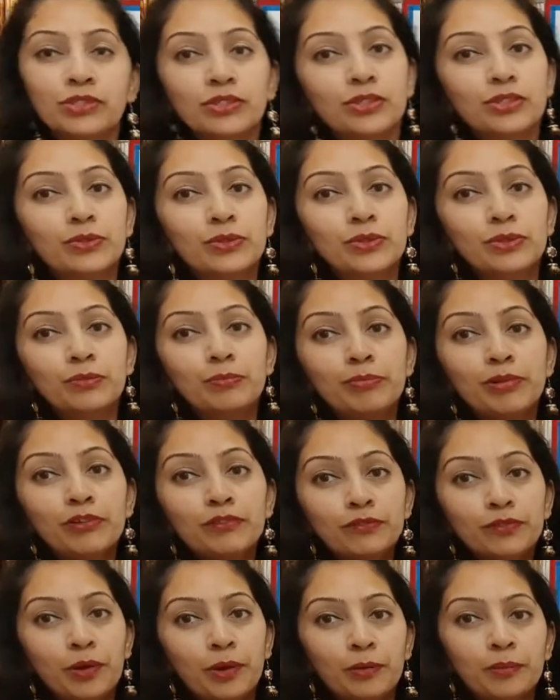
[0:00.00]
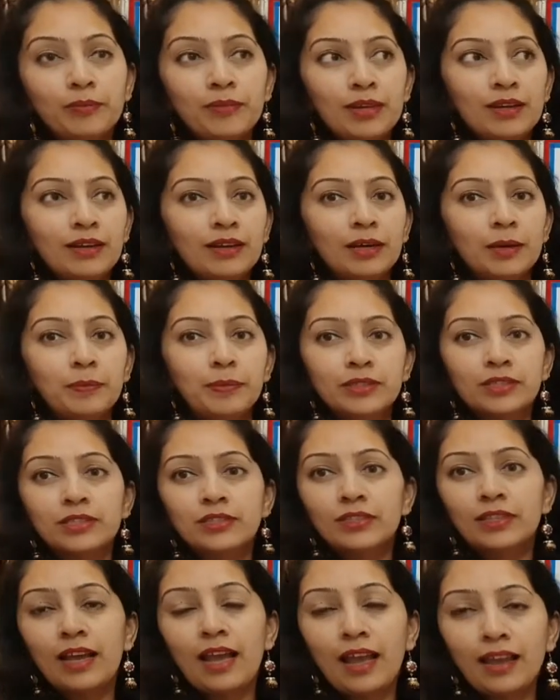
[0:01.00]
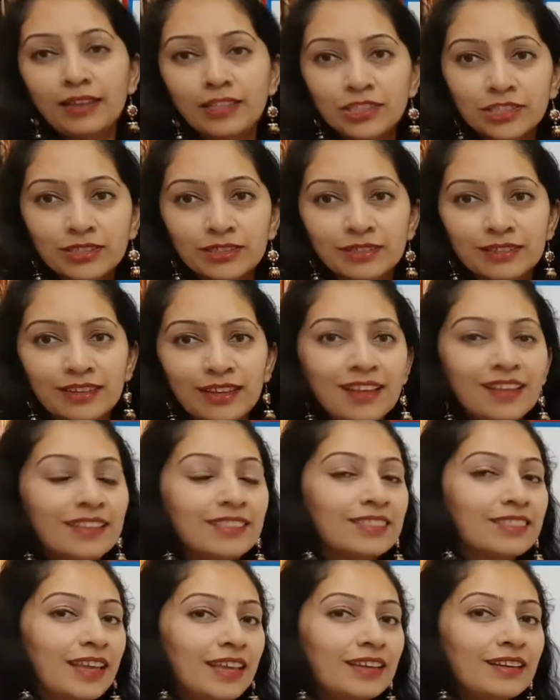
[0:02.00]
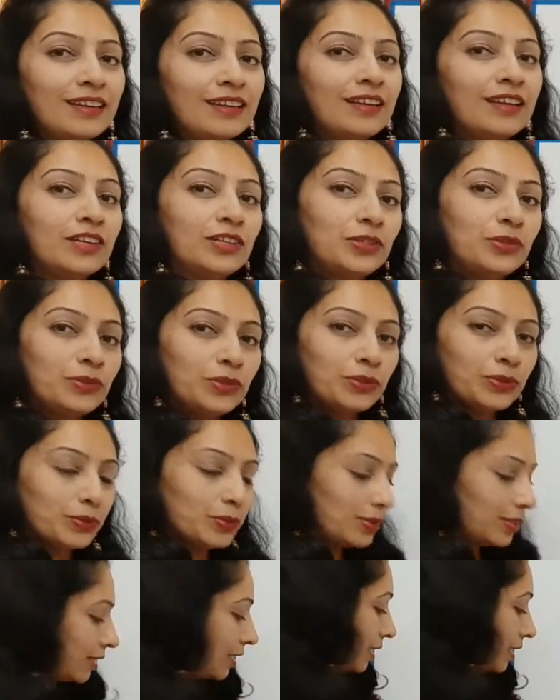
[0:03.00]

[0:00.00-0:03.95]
you're going to perform a particular action, then you use